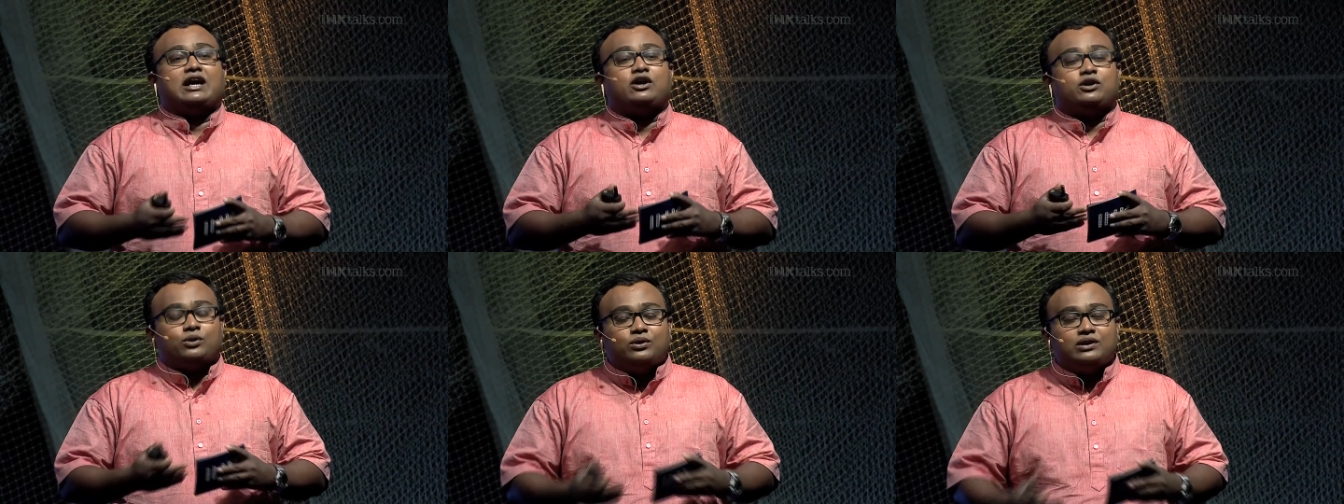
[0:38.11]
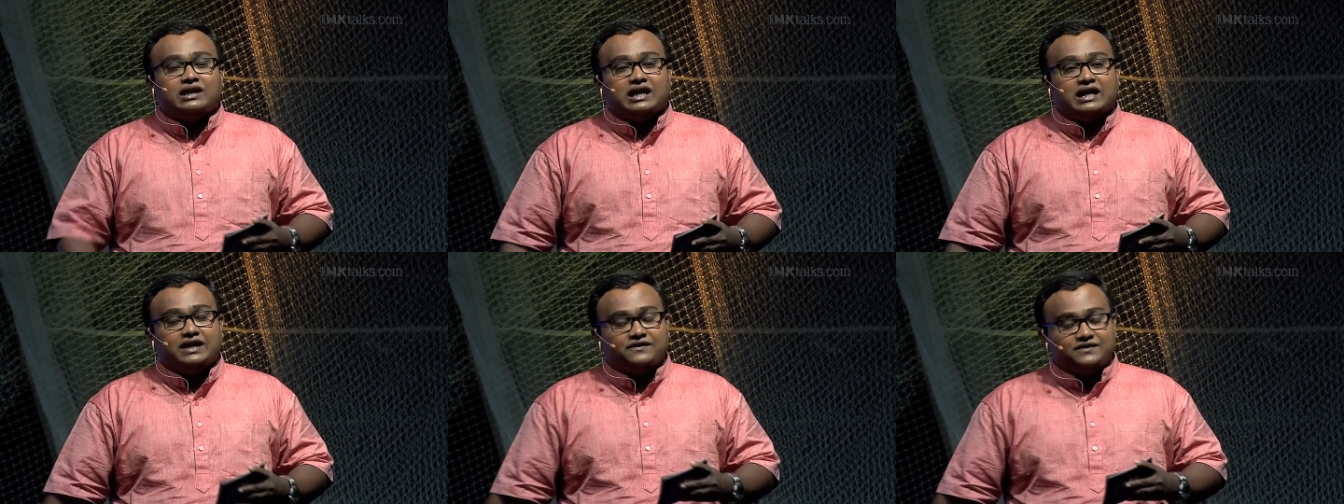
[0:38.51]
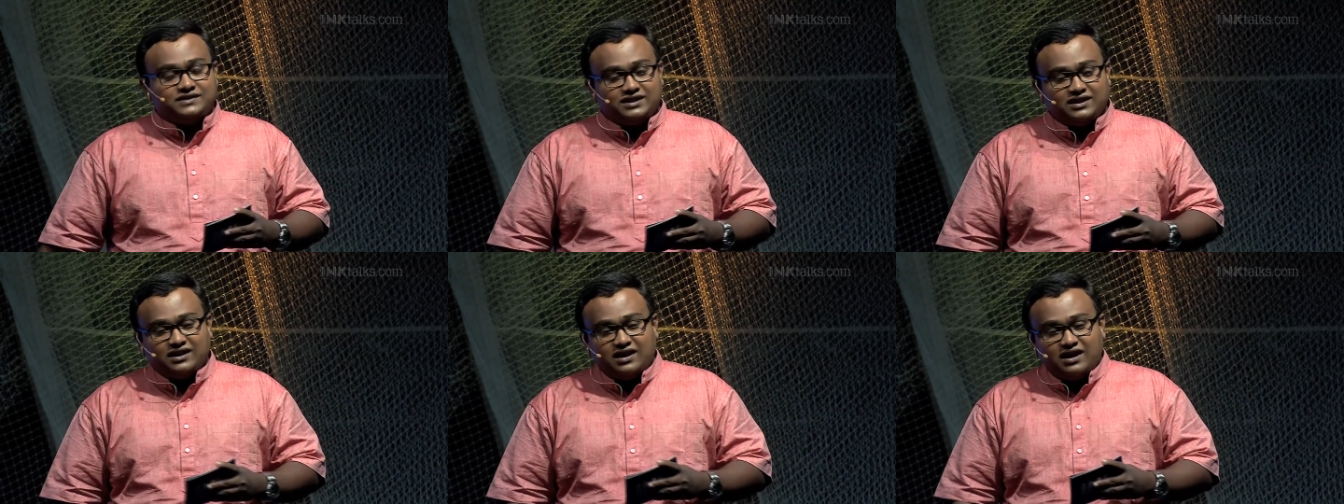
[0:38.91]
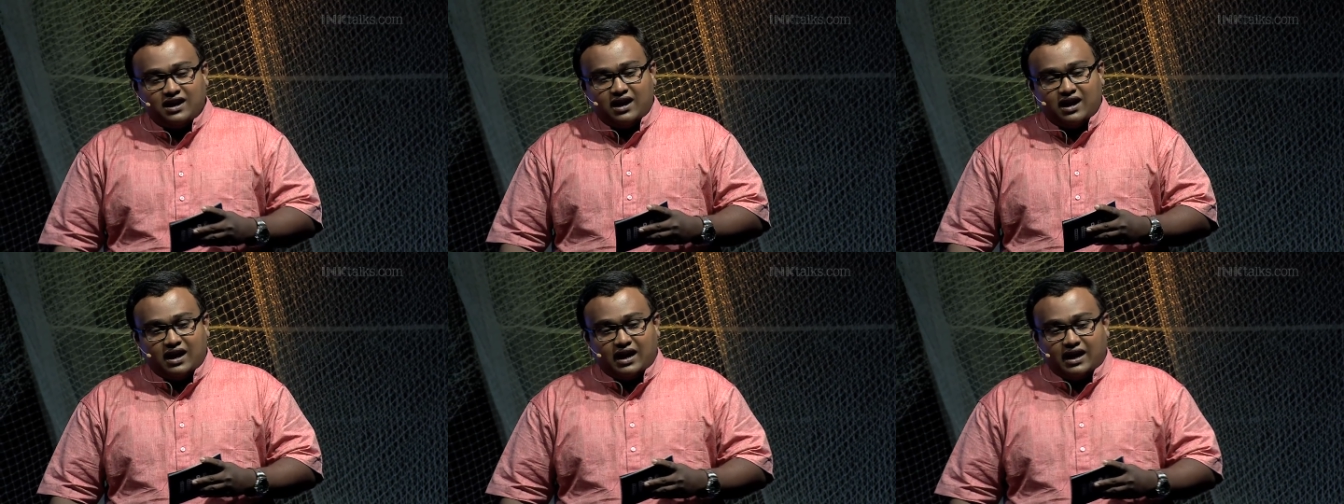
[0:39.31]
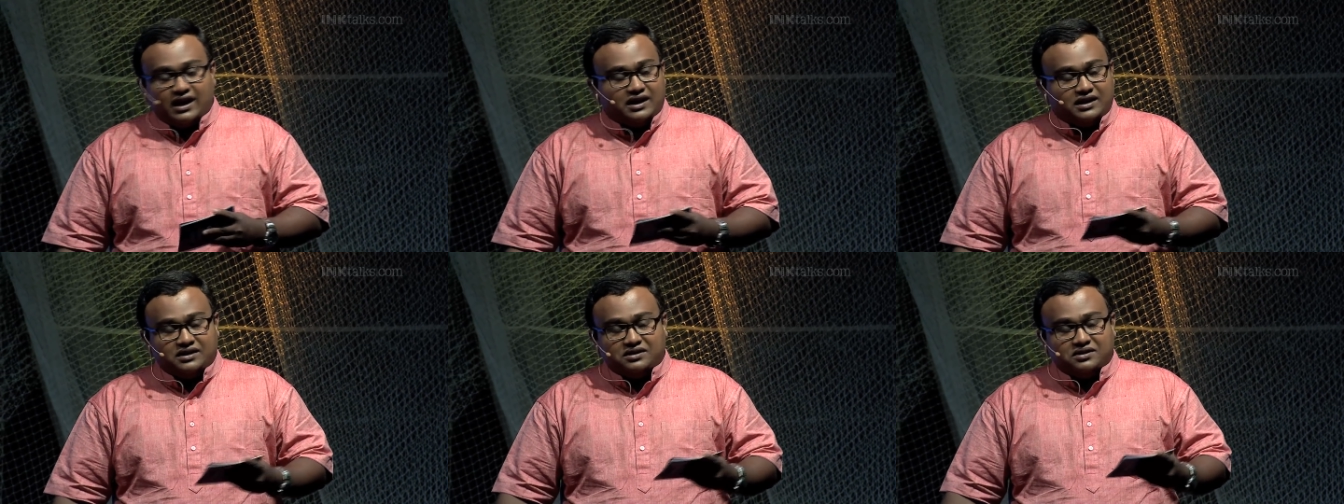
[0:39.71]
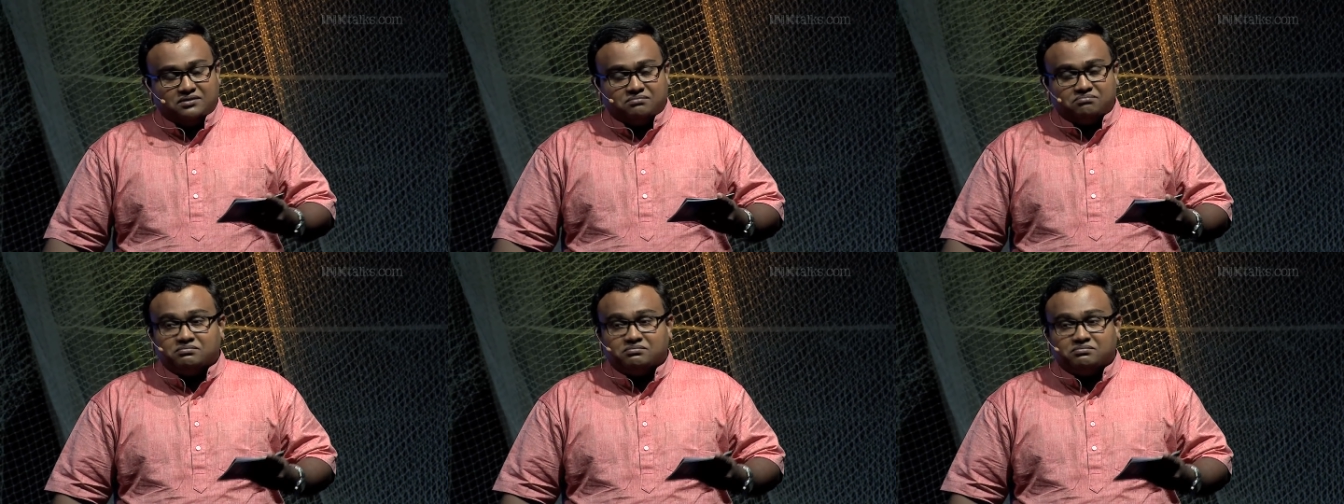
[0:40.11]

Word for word: our own lives, and